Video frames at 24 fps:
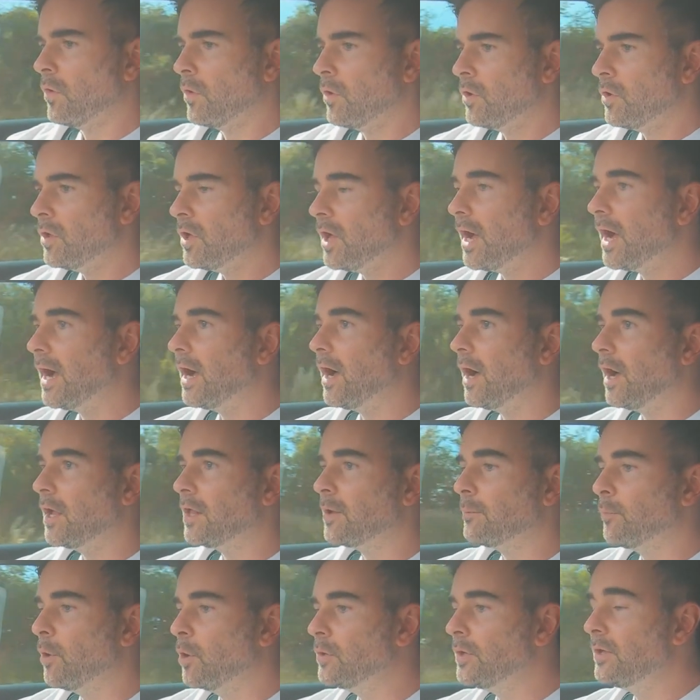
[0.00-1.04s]

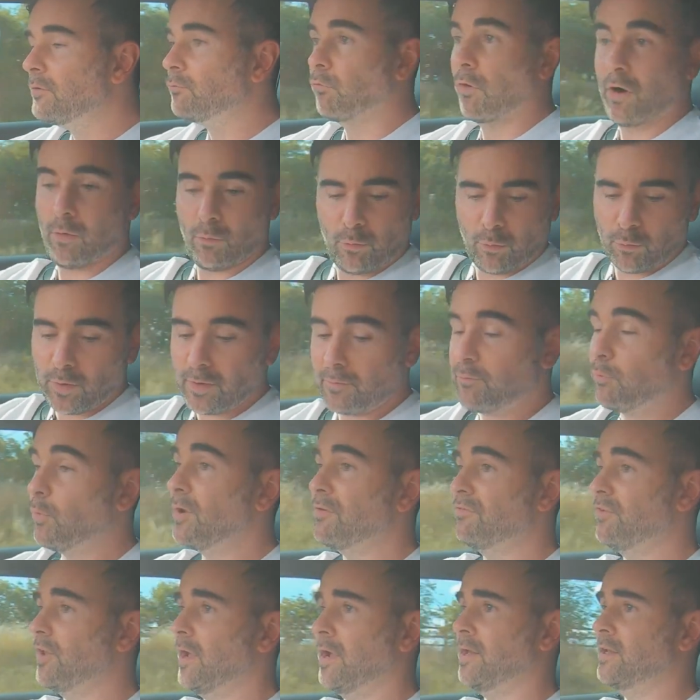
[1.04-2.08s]
I'm only, right, well,
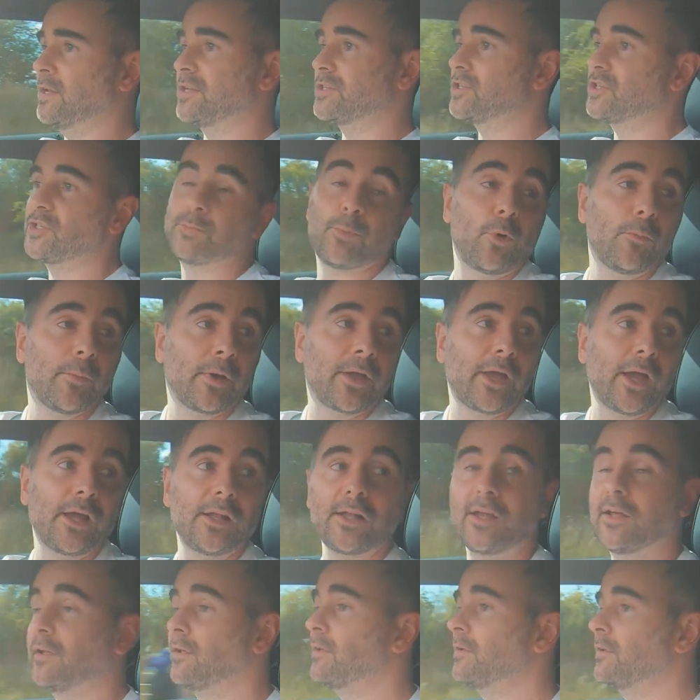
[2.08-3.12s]
we're flicking it to sport,
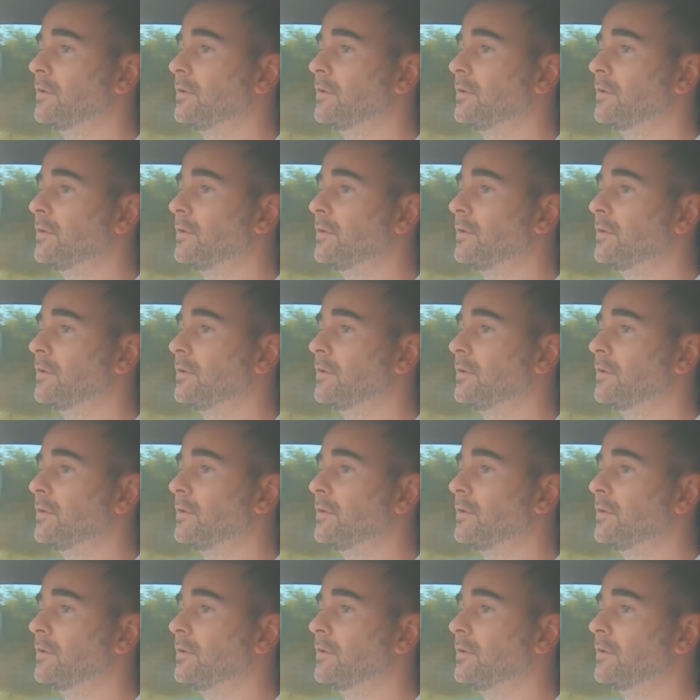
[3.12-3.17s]
Michaela.